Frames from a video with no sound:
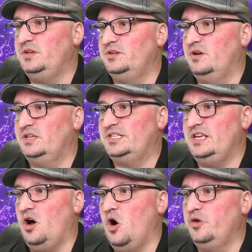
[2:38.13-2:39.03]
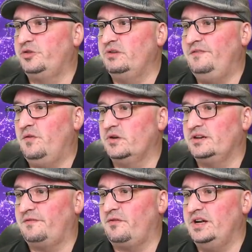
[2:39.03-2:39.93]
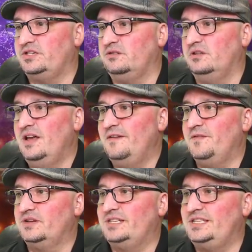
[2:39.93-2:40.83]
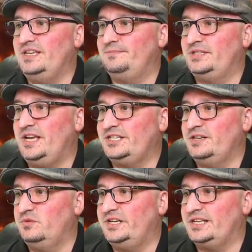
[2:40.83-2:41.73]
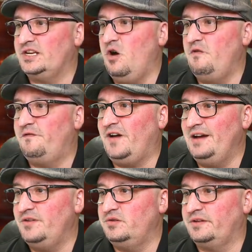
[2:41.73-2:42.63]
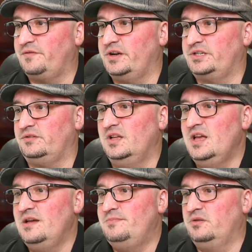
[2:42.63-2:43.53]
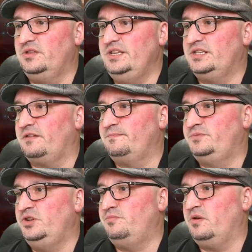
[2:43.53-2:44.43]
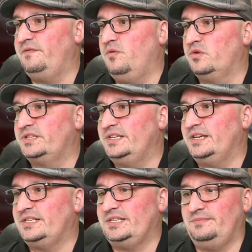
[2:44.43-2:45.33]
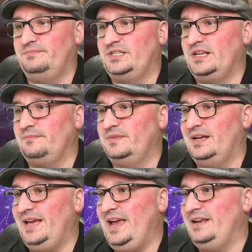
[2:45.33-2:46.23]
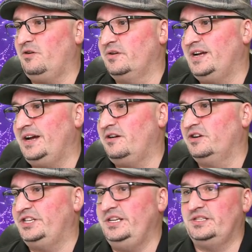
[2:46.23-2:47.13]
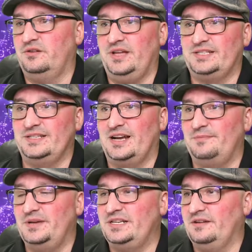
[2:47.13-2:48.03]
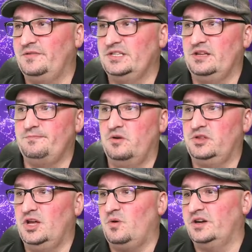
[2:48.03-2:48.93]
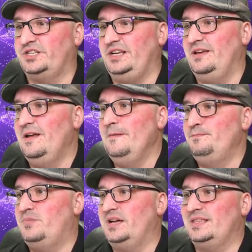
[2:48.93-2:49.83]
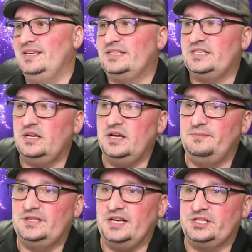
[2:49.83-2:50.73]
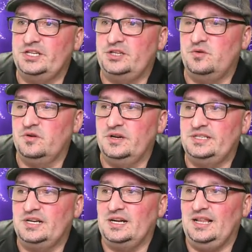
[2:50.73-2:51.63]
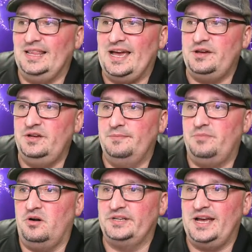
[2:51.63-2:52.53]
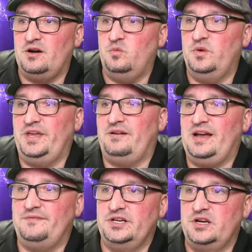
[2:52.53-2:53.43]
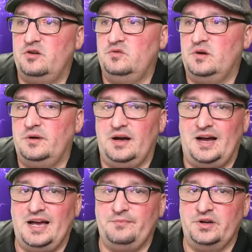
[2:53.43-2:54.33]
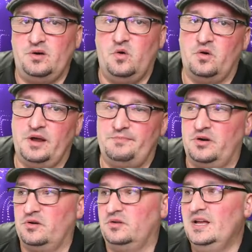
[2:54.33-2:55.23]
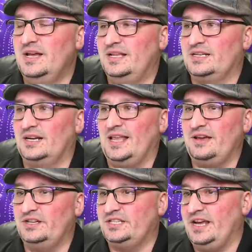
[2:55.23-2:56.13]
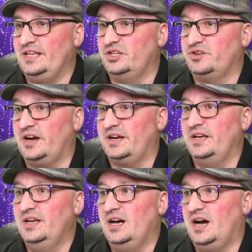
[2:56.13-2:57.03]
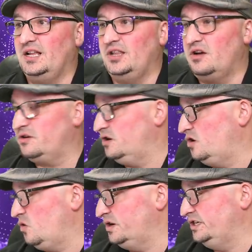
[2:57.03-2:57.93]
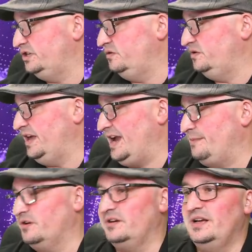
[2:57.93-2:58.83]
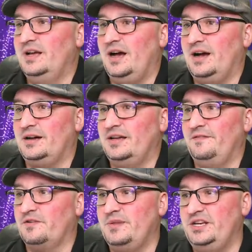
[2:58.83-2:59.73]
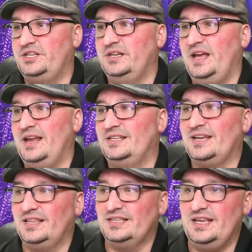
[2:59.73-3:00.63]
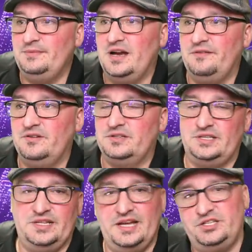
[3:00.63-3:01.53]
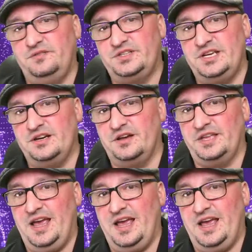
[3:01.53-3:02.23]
you'll notice the 0.034 differential versus the Obsession, which has an 0.050 differential. Both of these are 2.46, some 8 or 9 RG, so that's not a big difference. They're both low RG. But this Obsession Tour is going to allow you to ball down without having to go to a hybrid or a pearl. It's going to allow you to stay in the dry longer, according to the Hammer information. And it's got the same covers that you've seen on the